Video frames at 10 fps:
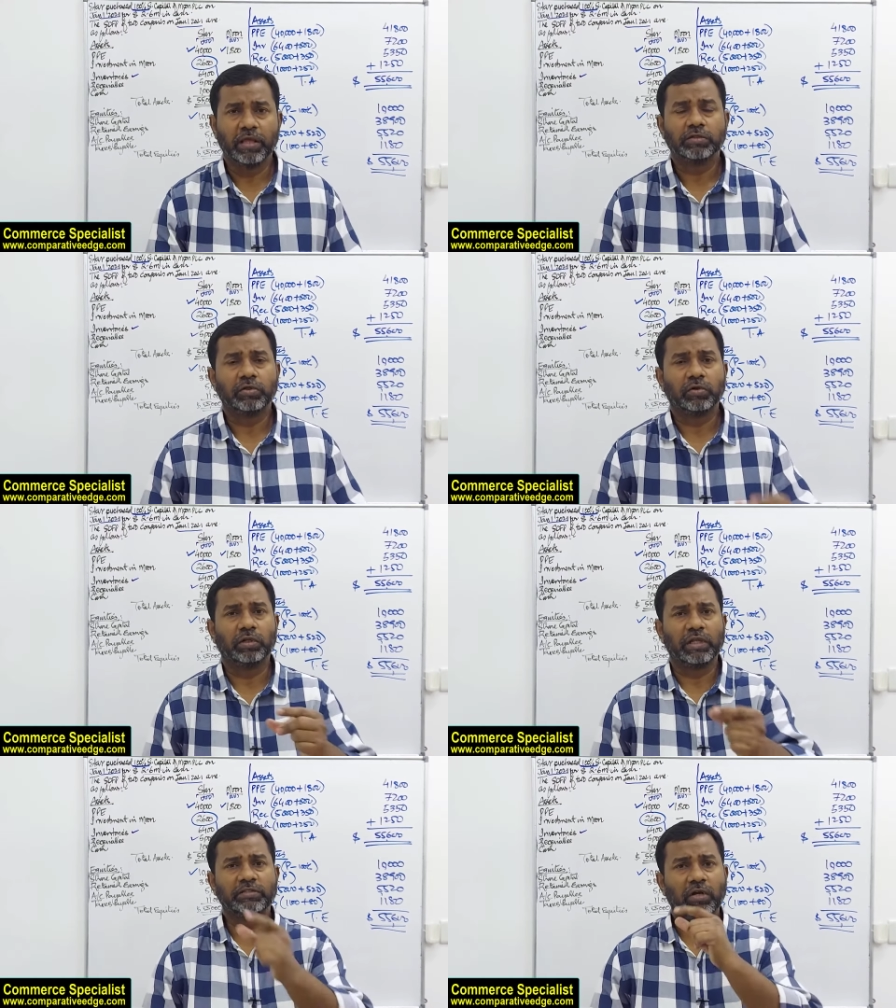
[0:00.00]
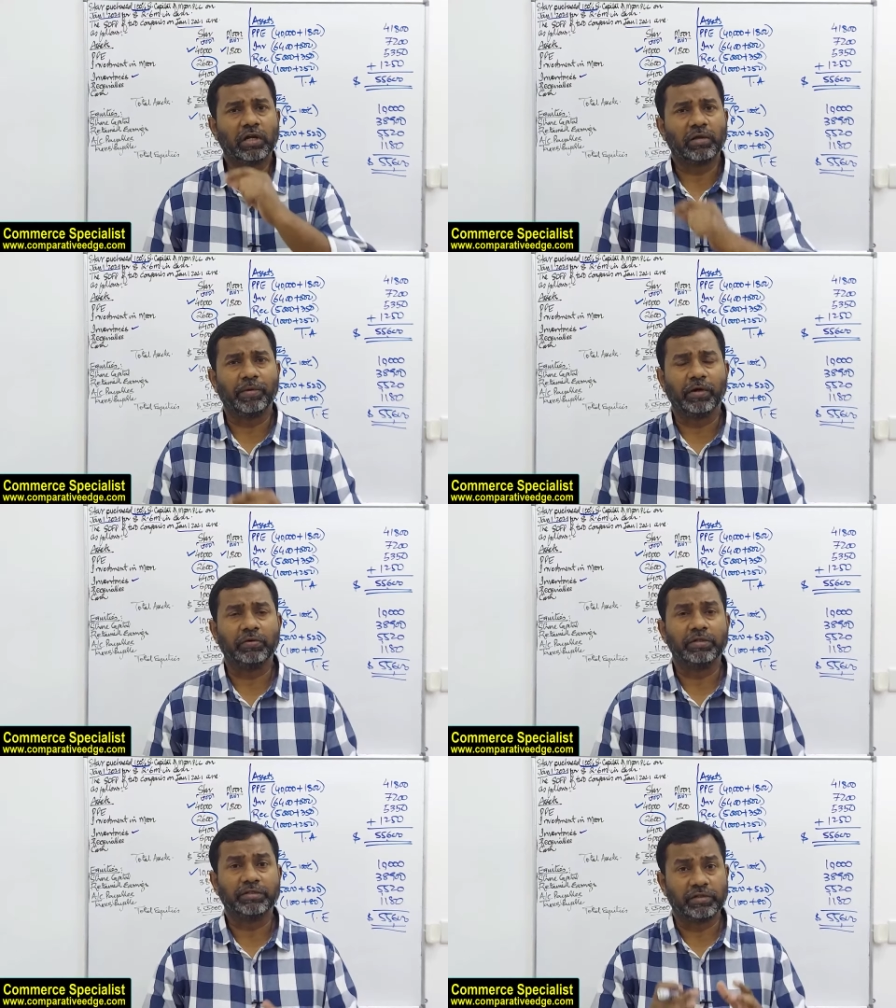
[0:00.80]
So let's talk
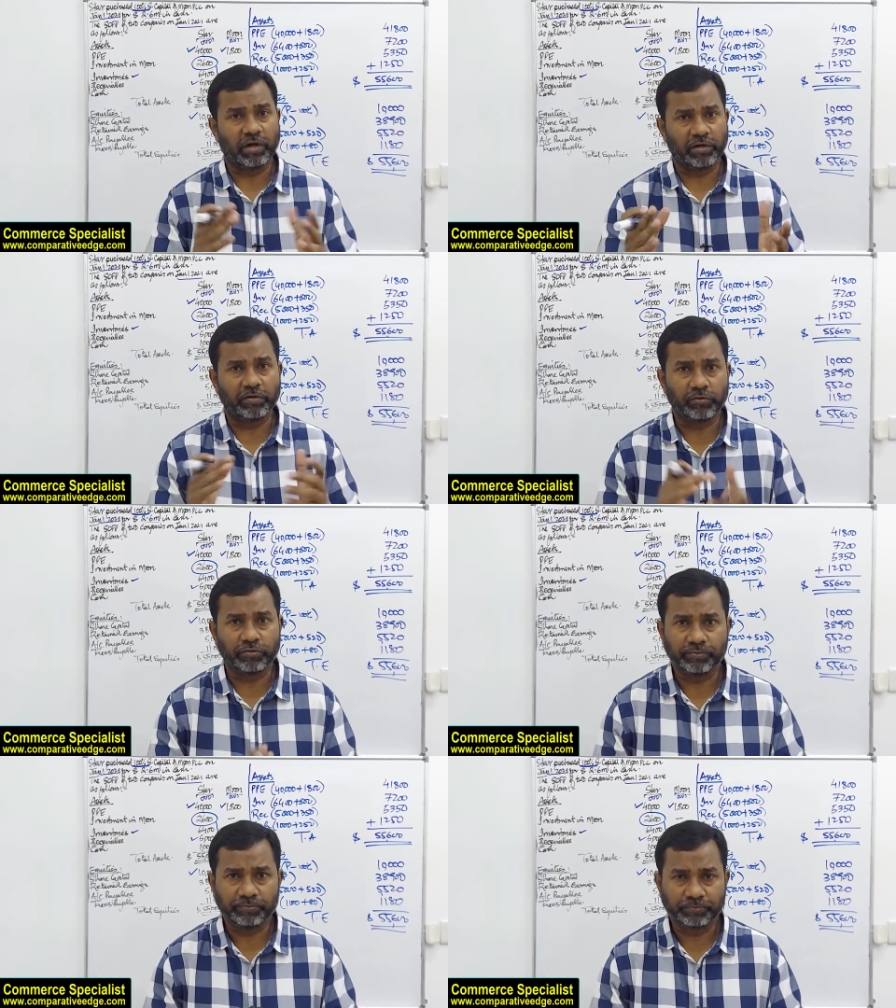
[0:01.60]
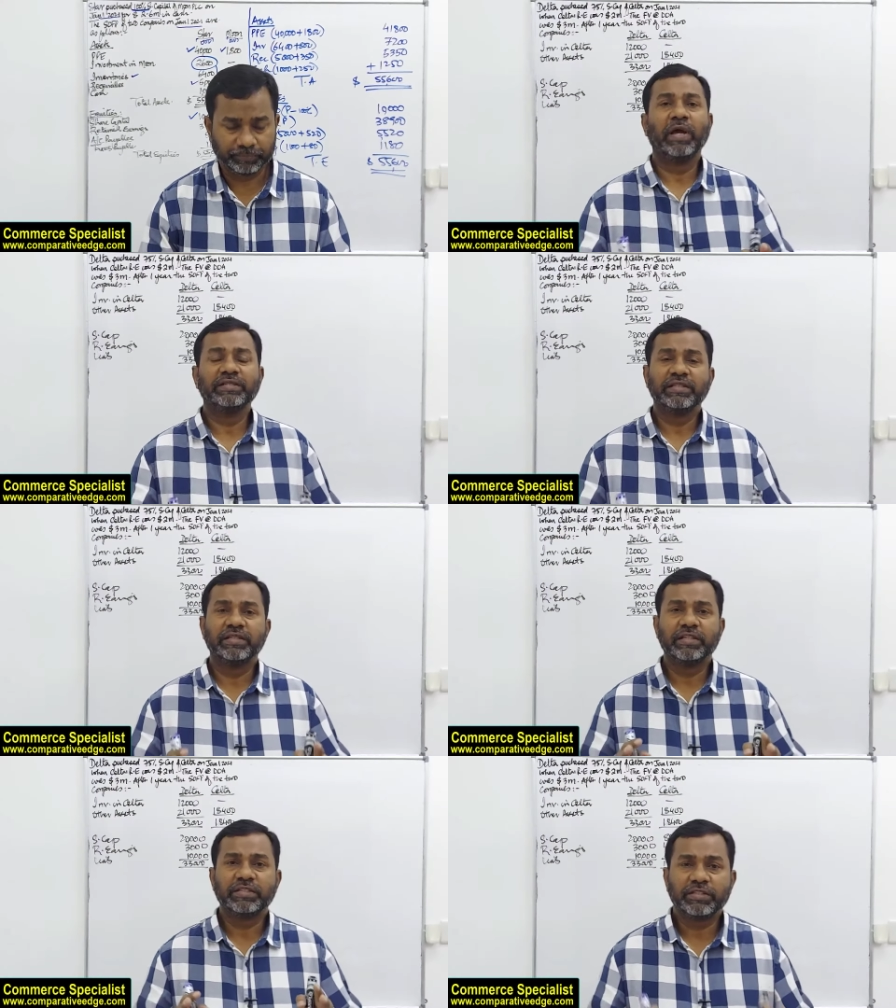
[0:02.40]
about scenario two. Now guys,
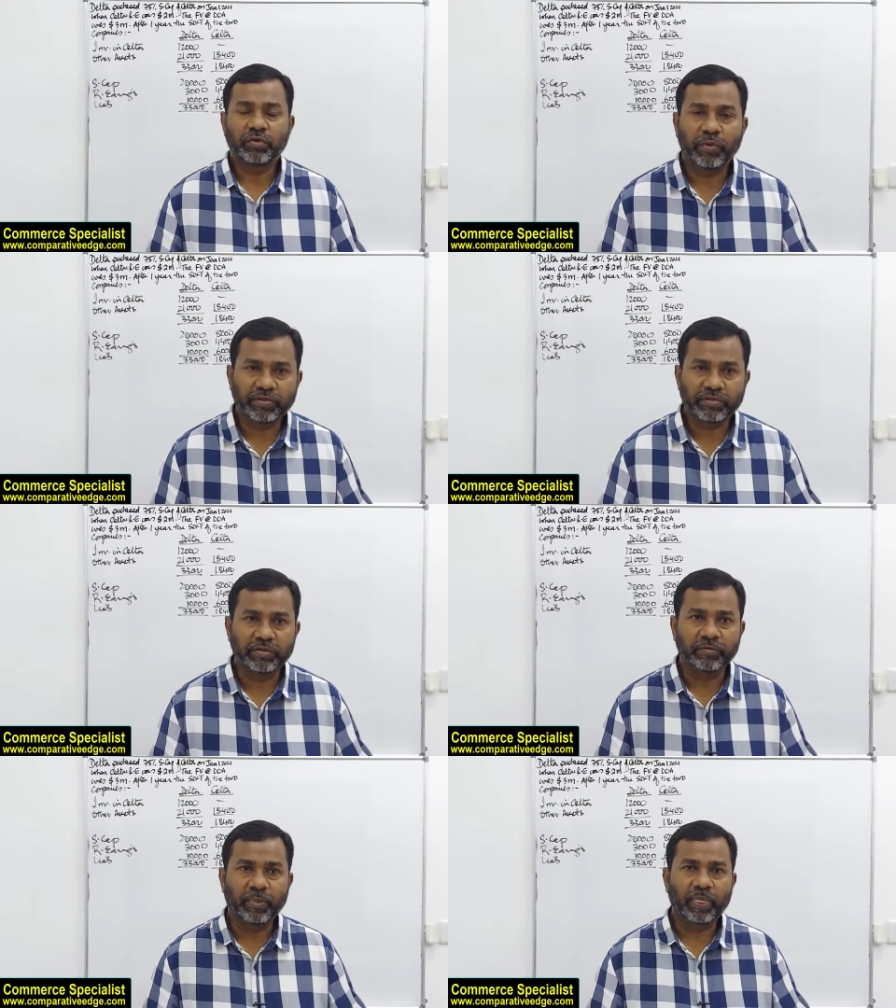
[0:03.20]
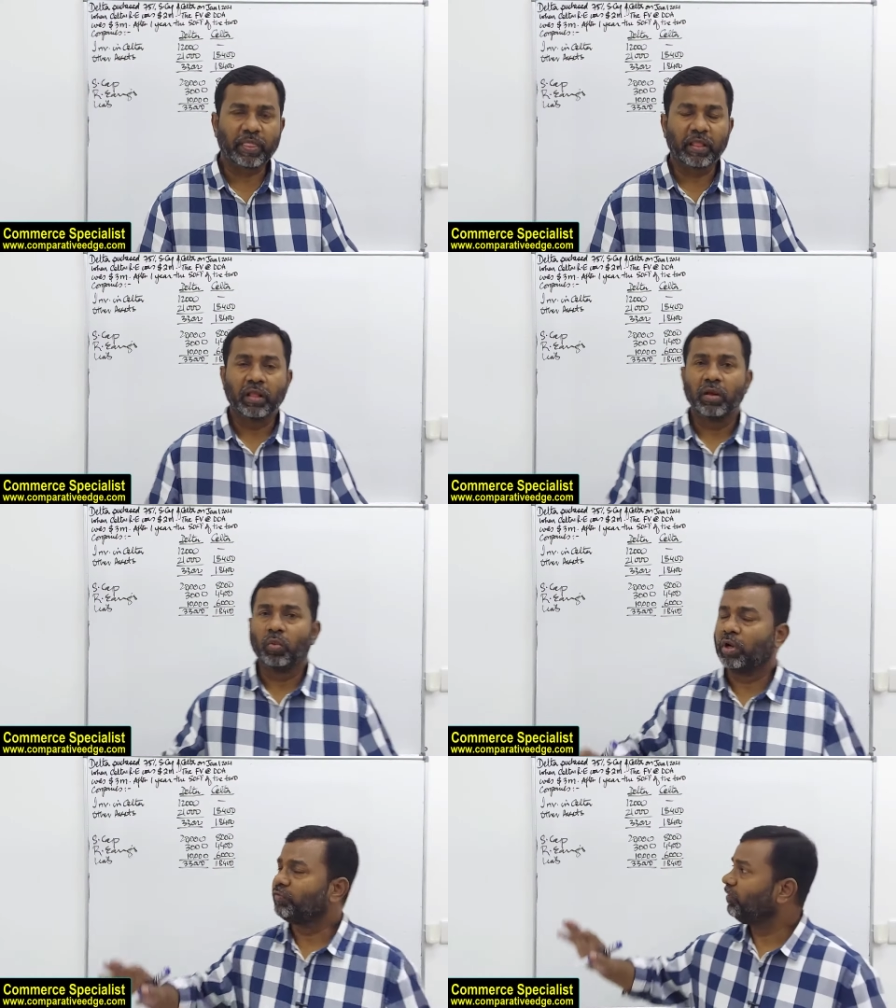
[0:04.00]
in this question,
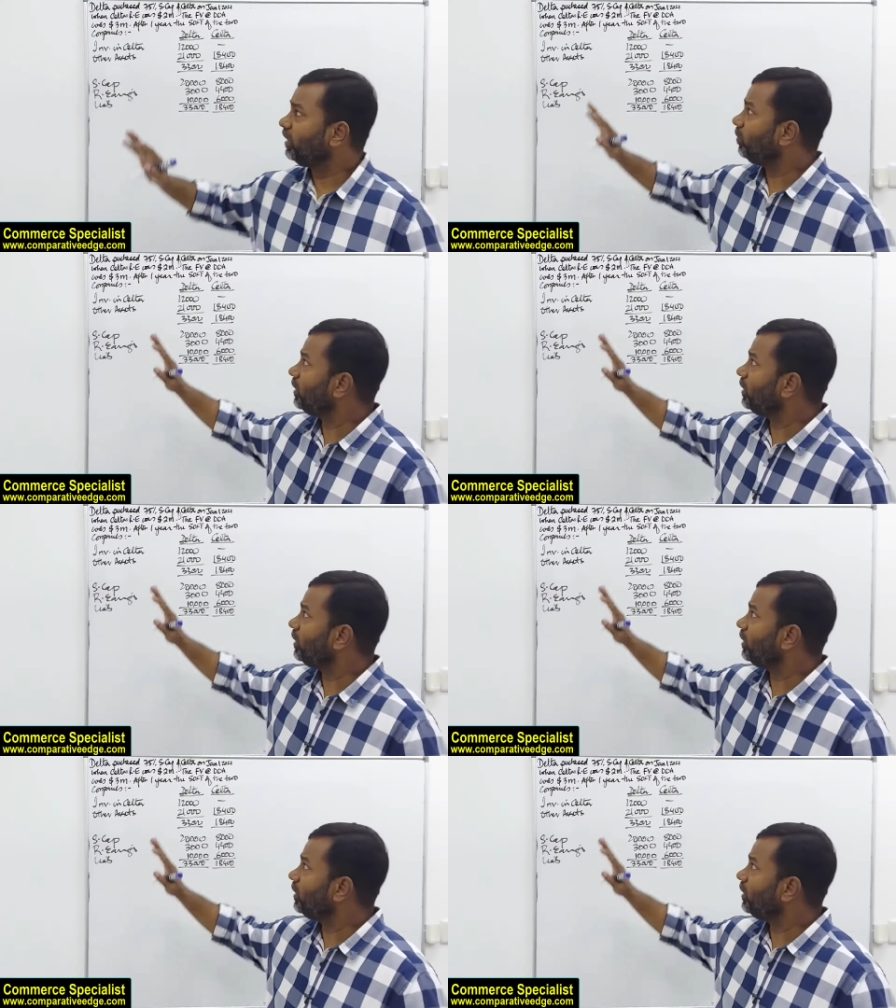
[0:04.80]
what we are